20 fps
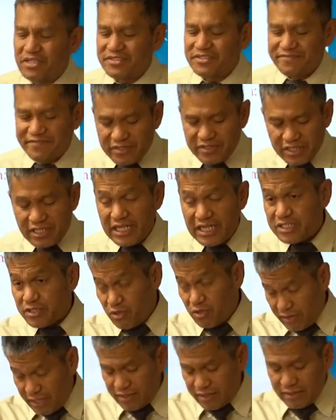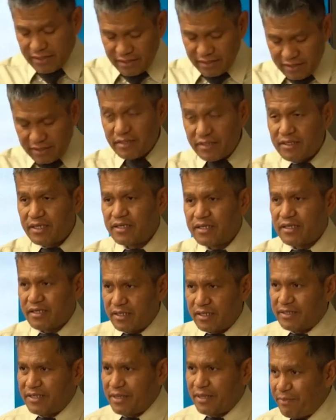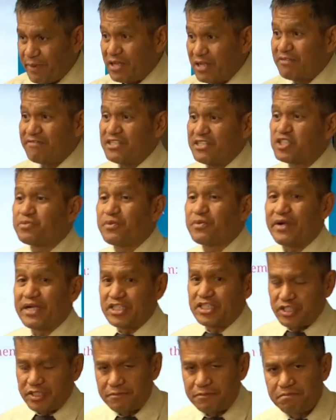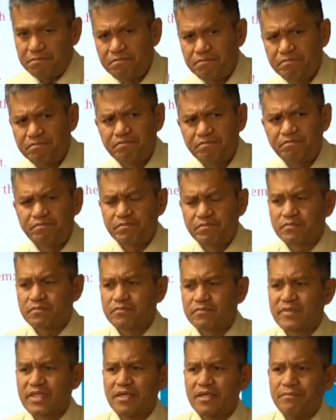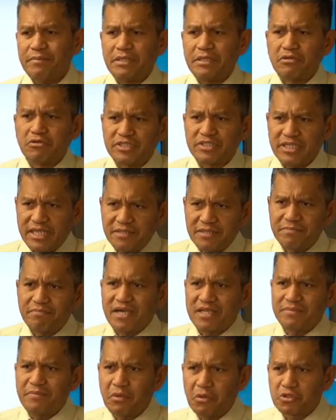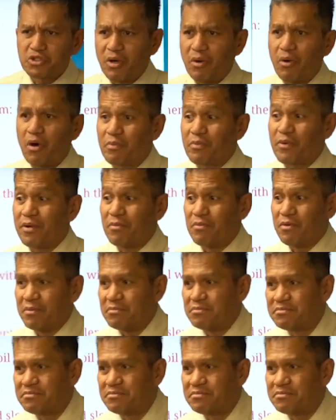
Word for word: virgin, let's look at the pen of inspiration, because it might be also our problem.